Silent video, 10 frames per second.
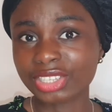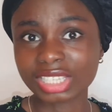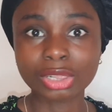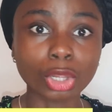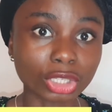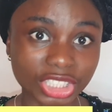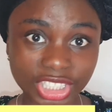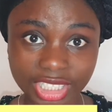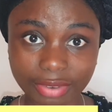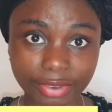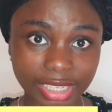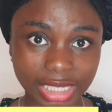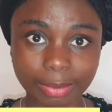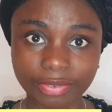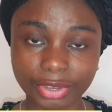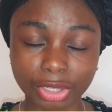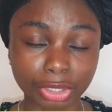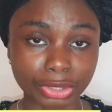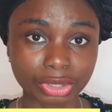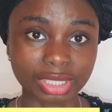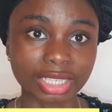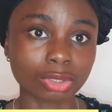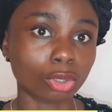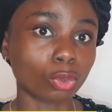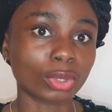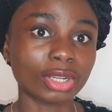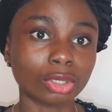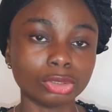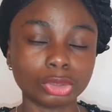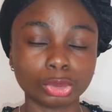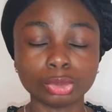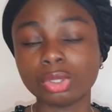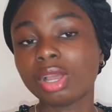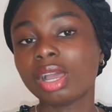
law teacher, for example, if you're a law student, or going onto